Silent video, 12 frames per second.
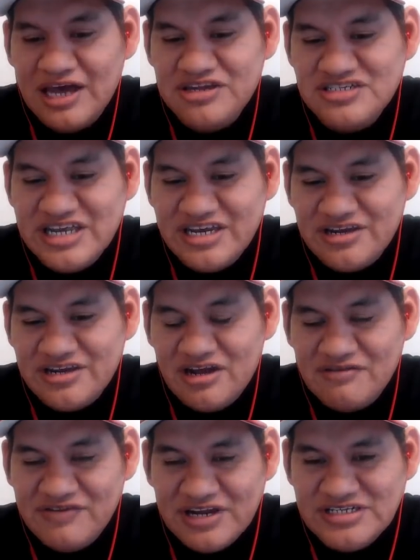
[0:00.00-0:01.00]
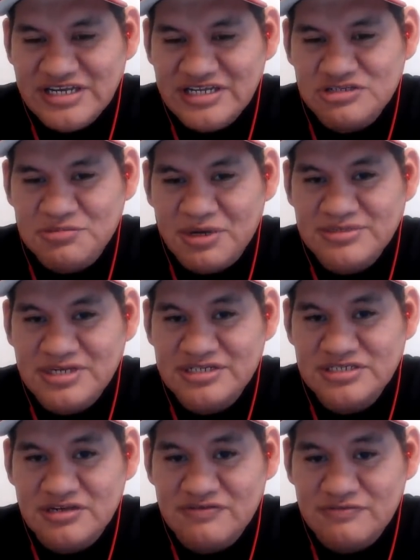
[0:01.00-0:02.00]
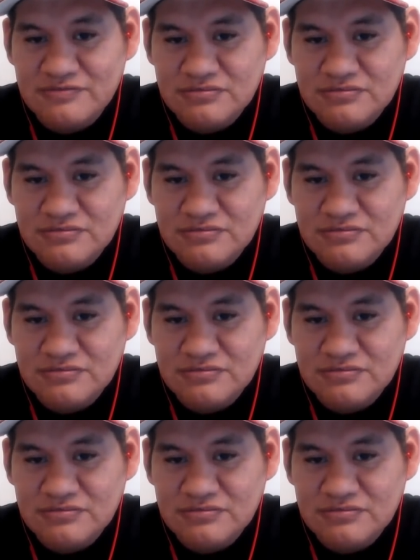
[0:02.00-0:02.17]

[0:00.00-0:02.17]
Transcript: how do you take it off? How do you take those pop sockets off?